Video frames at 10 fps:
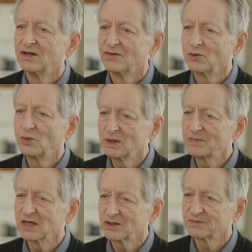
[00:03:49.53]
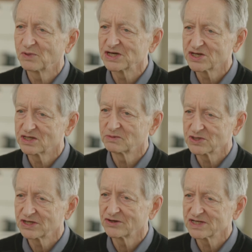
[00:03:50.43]
there will be a lot of pressure to put
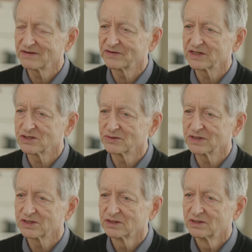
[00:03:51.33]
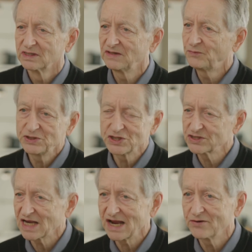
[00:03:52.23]
serious effort into it. If we
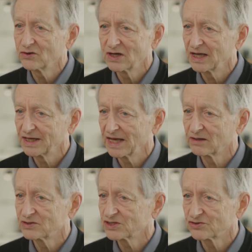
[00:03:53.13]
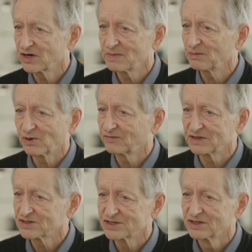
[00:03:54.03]
just carry on like now, just trying to make
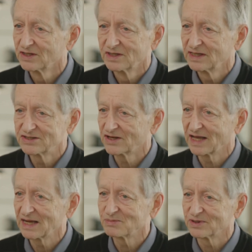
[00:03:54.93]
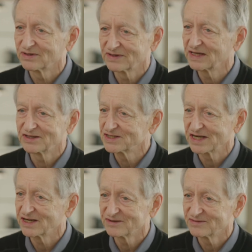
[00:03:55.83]
profits, it's going to happen. They're going to
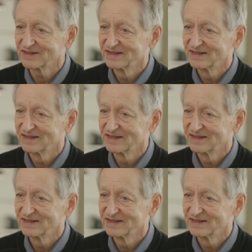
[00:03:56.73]
take over.